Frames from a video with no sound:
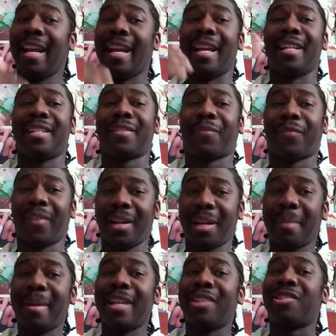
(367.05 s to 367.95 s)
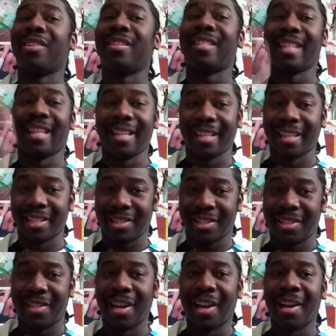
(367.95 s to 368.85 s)
It's Funimation's
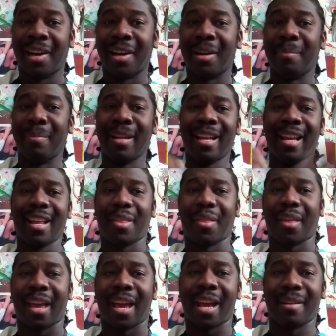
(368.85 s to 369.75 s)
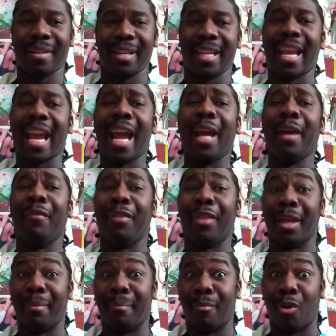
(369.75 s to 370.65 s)
English dub that gave
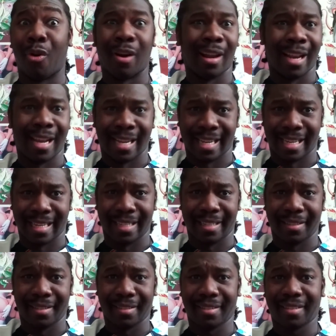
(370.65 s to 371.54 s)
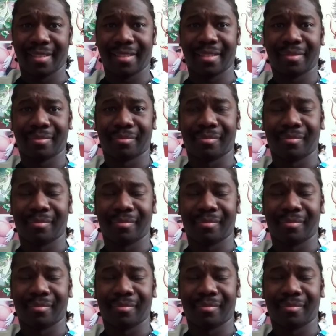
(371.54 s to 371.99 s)
them more lines.